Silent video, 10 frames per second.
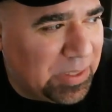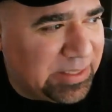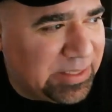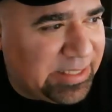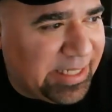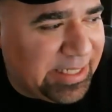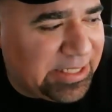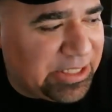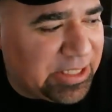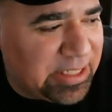
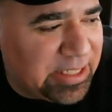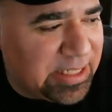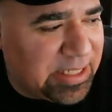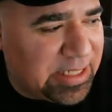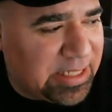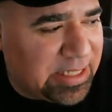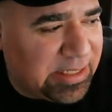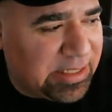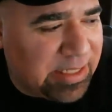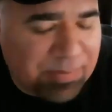teach
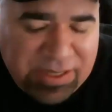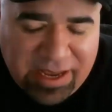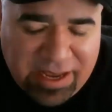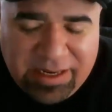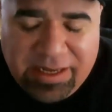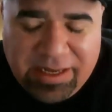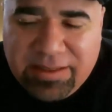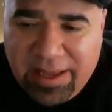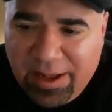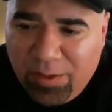some techniques
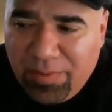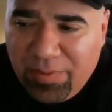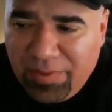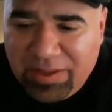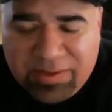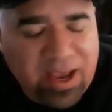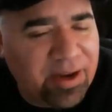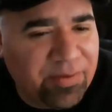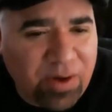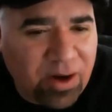to help this kind
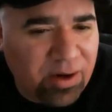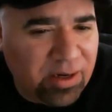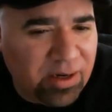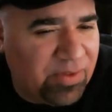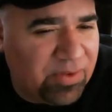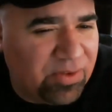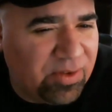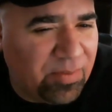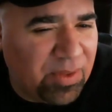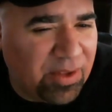of art if this is
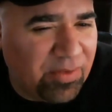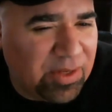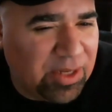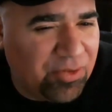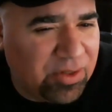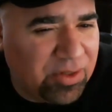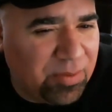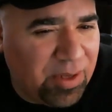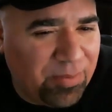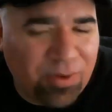something of interest to
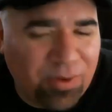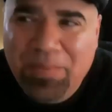people.